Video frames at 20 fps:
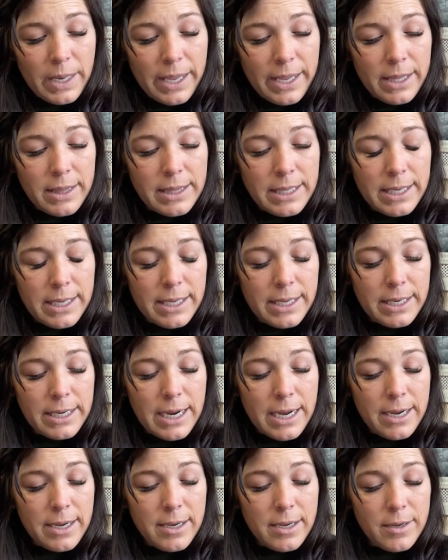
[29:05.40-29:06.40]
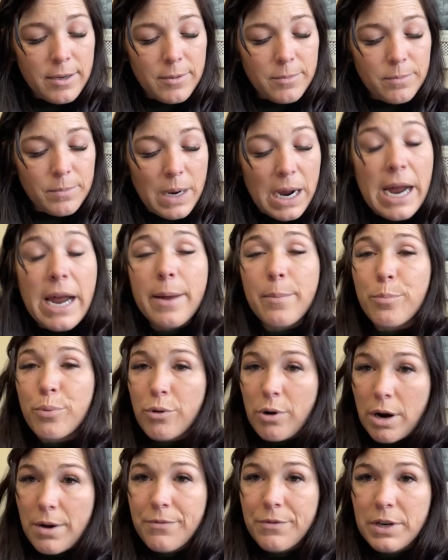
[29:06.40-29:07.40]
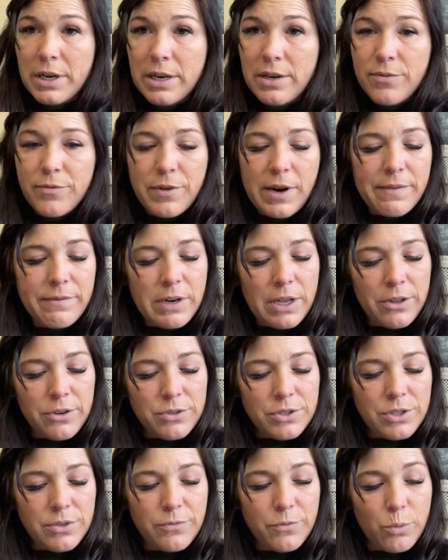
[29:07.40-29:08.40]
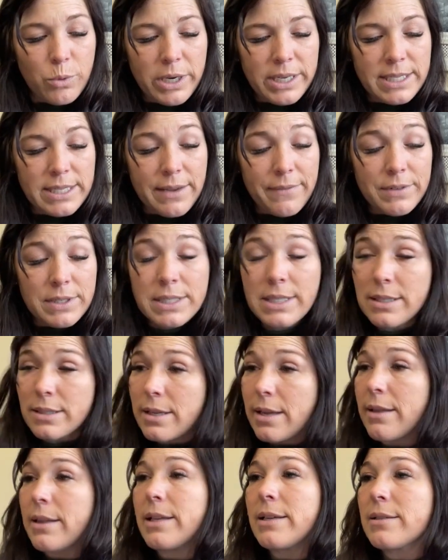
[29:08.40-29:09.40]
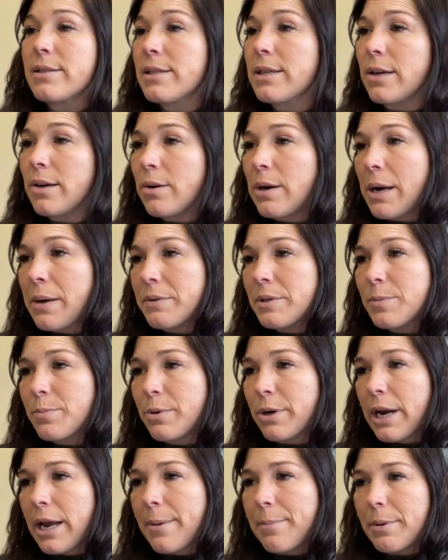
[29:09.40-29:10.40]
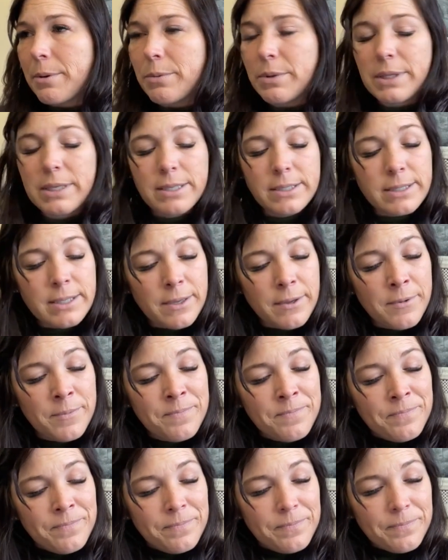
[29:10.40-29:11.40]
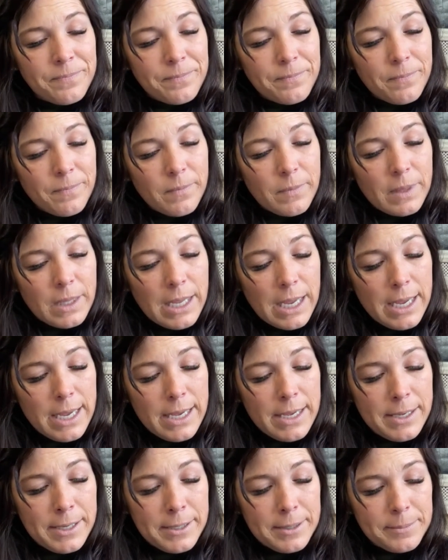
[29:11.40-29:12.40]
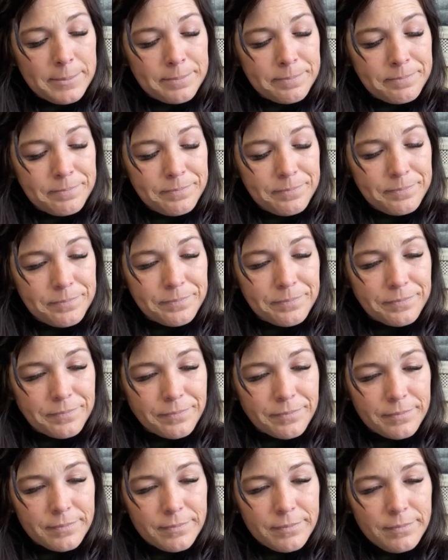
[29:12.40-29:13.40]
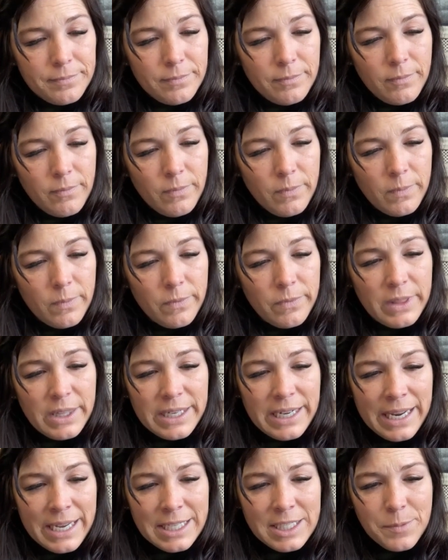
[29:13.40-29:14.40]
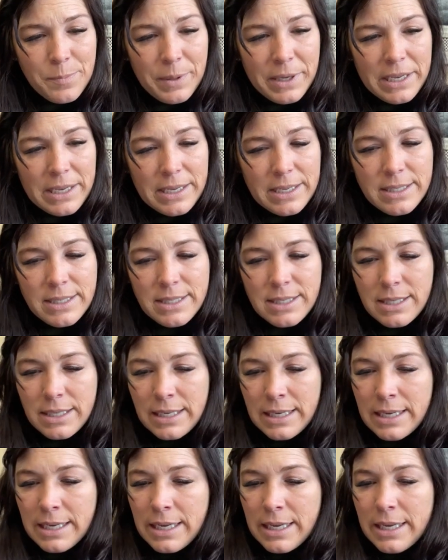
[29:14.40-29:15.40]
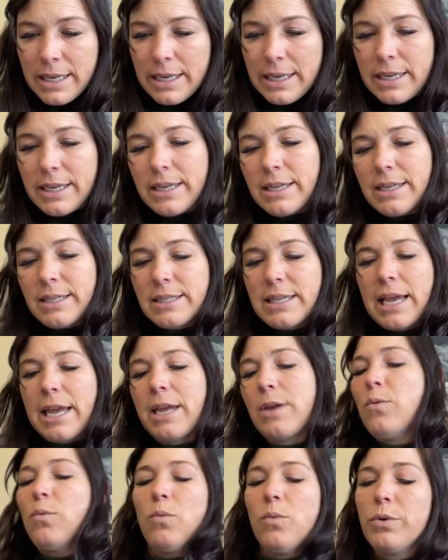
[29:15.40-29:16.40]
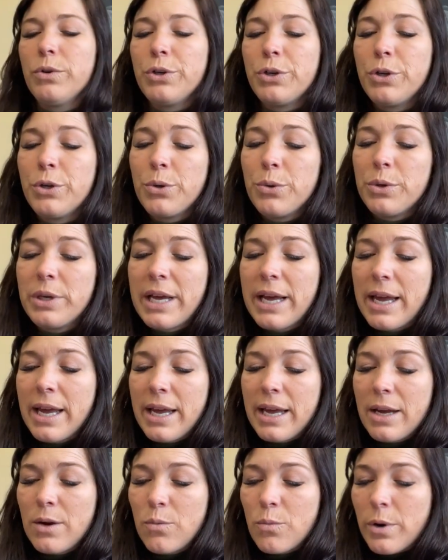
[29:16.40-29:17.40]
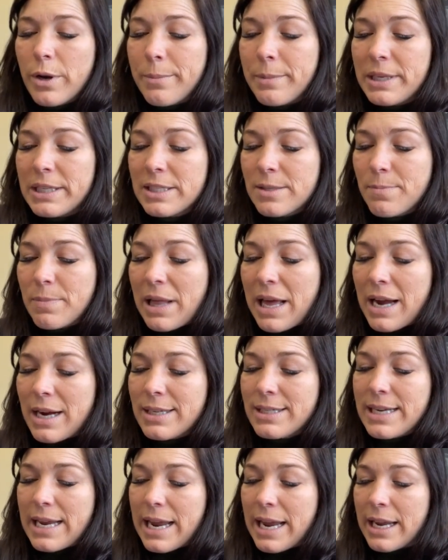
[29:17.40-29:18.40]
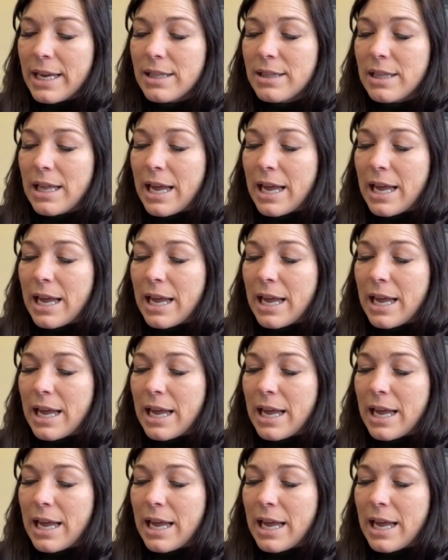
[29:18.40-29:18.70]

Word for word: And then um, I profited $5.47 on this. So I was pretty happy with this. Um, the next piece is a New Day Women's Black Tank